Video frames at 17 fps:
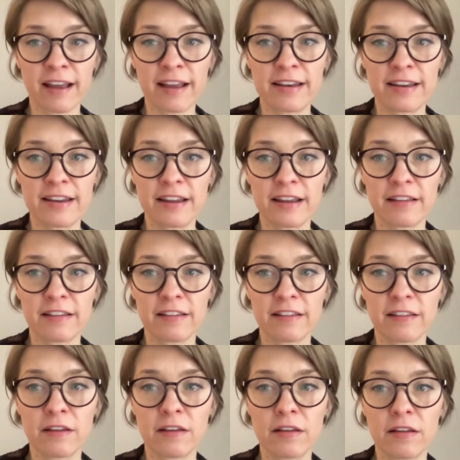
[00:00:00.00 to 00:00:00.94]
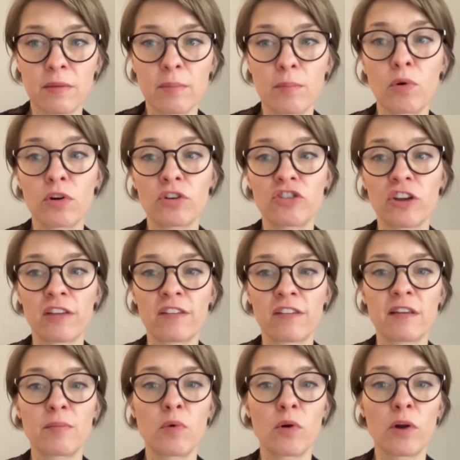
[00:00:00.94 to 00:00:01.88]
ideas, more
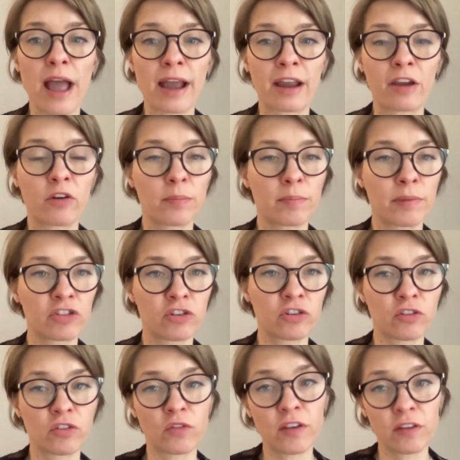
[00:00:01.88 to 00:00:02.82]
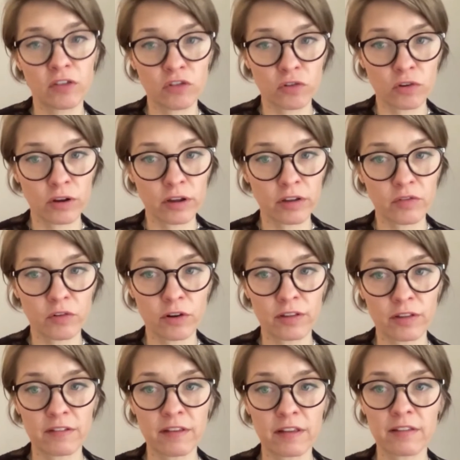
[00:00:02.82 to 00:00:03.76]
just and more accurate pictures of history, for
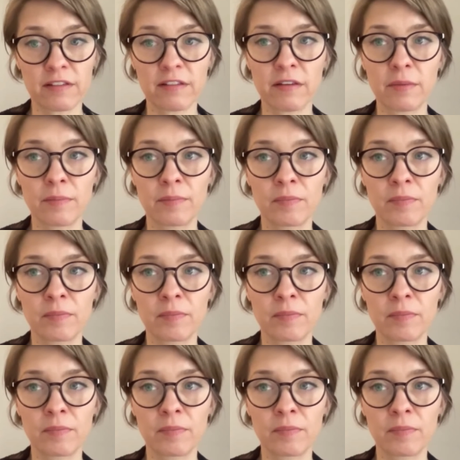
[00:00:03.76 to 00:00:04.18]
instance.